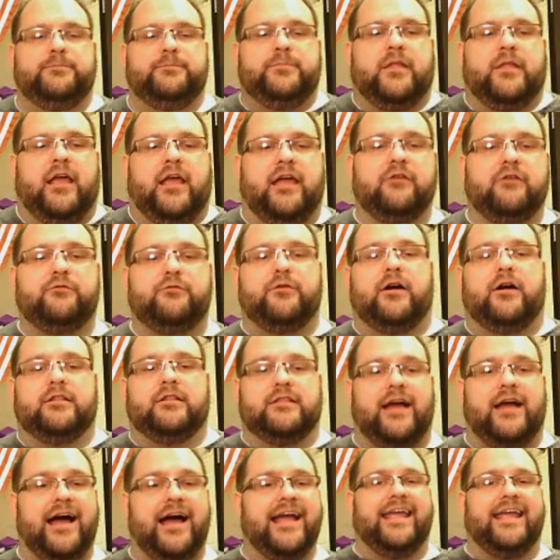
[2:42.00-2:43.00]
if a
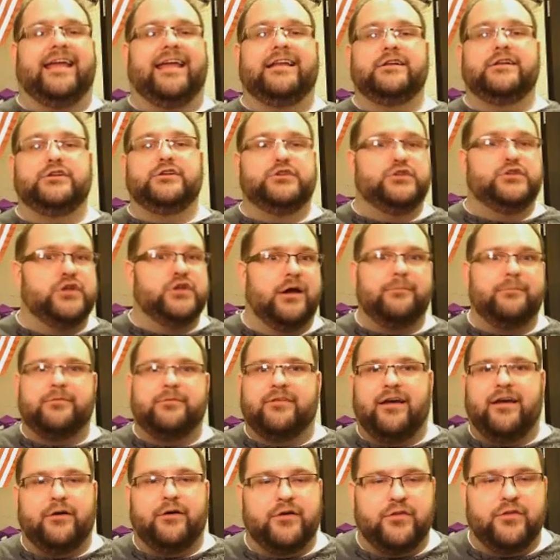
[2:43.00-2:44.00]
lion
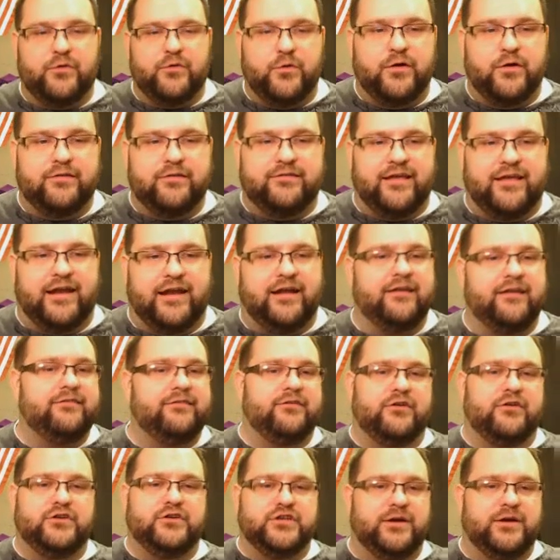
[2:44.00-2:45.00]
jumps out of the woods at
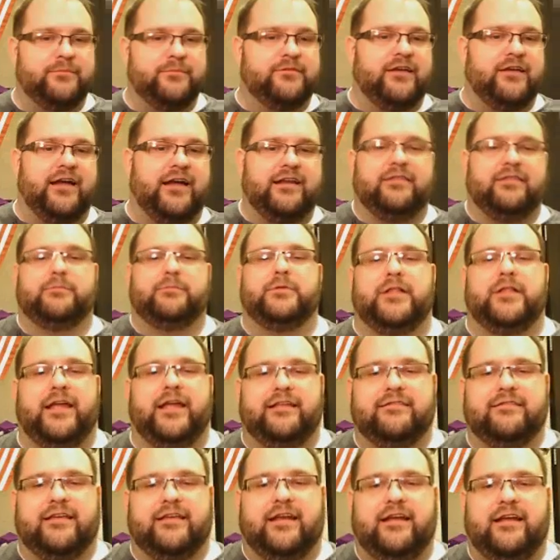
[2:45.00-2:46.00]
us or jumps out of the
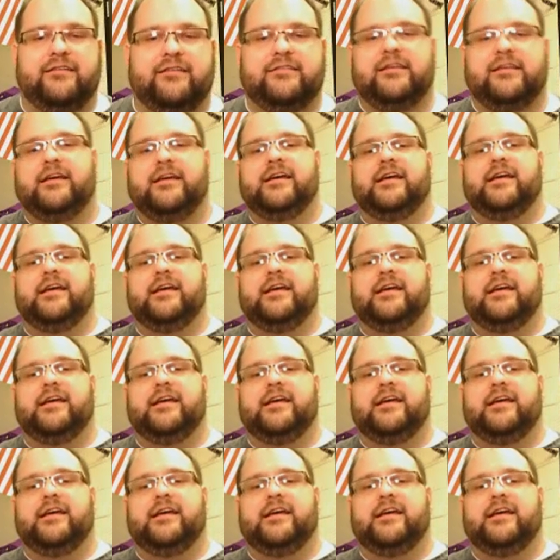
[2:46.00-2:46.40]
plains at us,